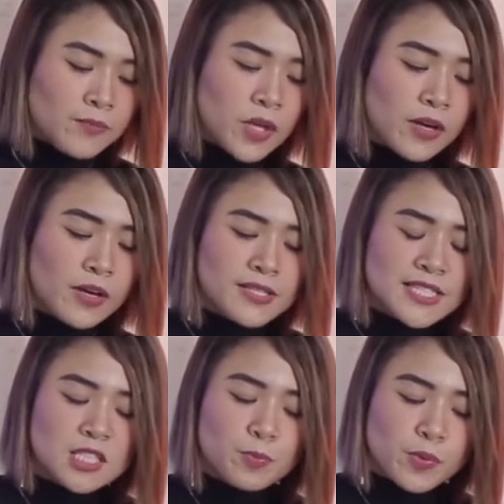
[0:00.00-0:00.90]
The
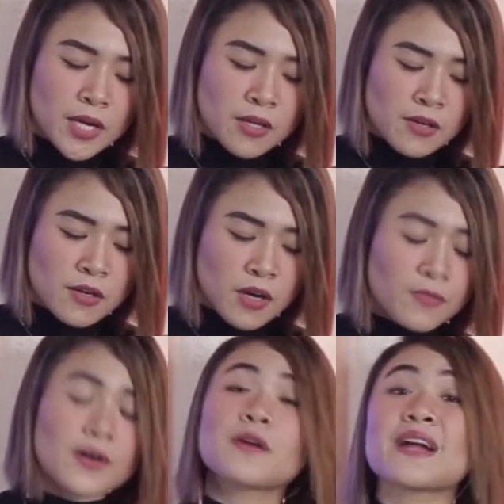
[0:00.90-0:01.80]
earnest prayer of
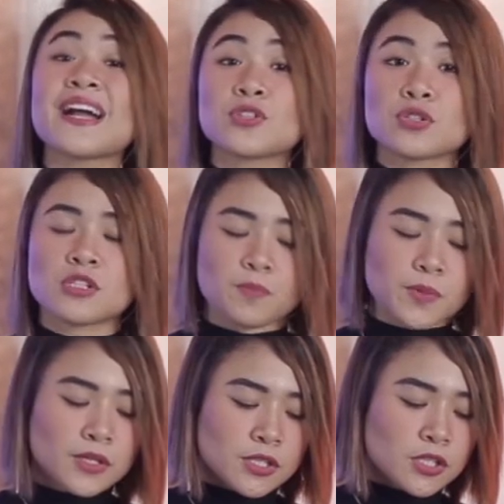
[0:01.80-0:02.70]
a righteous
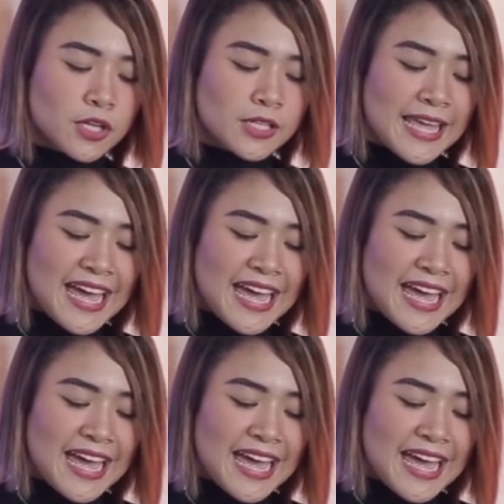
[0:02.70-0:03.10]
person